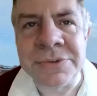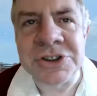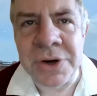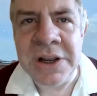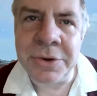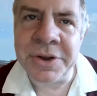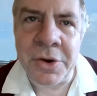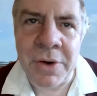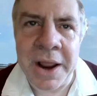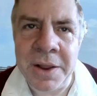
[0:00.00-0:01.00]
the street looking
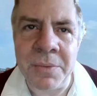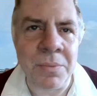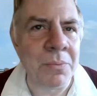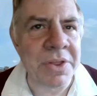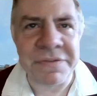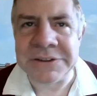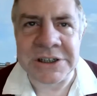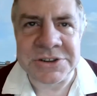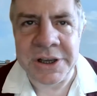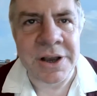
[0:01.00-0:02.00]
great with a
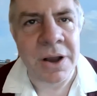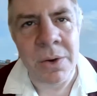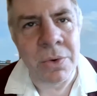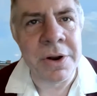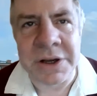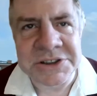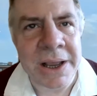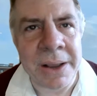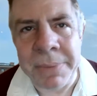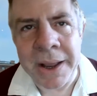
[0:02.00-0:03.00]
fantastic coat or a nice
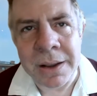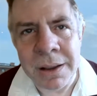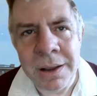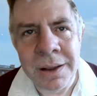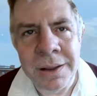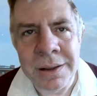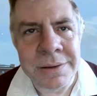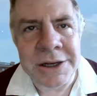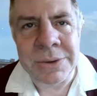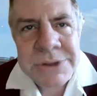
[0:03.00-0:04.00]
handbag.
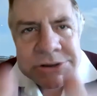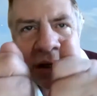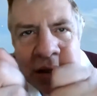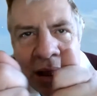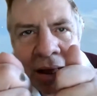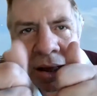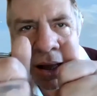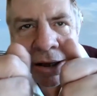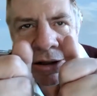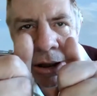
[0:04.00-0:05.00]
I yeah.
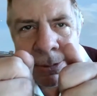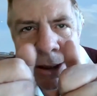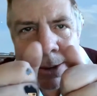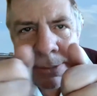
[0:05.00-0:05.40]
I,